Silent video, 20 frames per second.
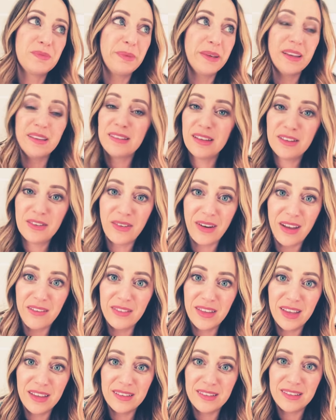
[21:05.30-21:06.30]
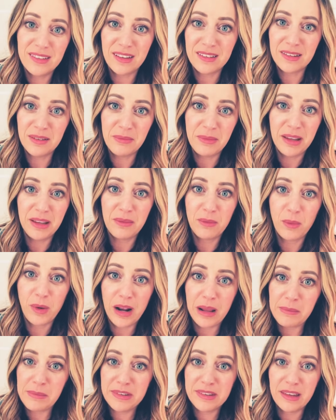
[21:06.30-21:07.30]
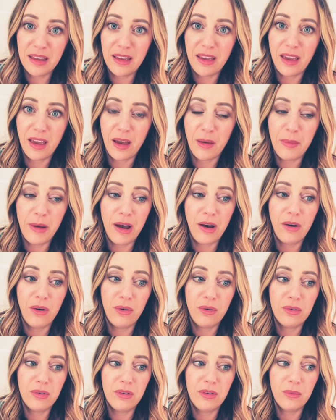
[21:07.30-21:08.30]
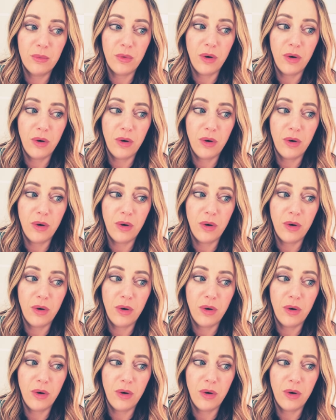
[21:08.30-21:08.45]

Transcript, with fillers: because I don't have kids doesn't mean what I'm saying about